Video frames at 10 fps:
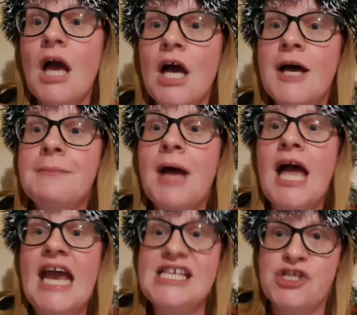um,
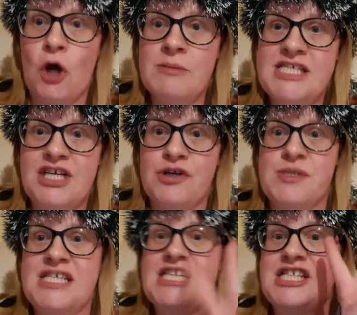his Dark
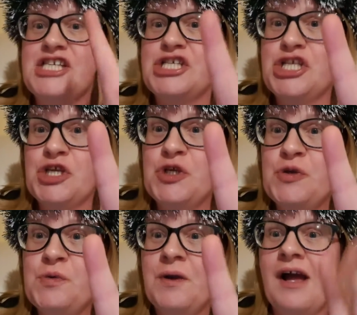Materials Season
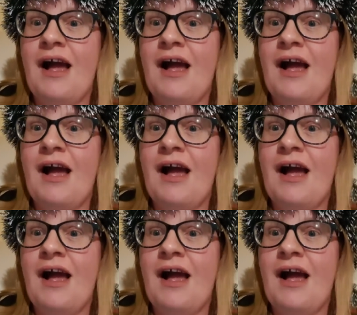2,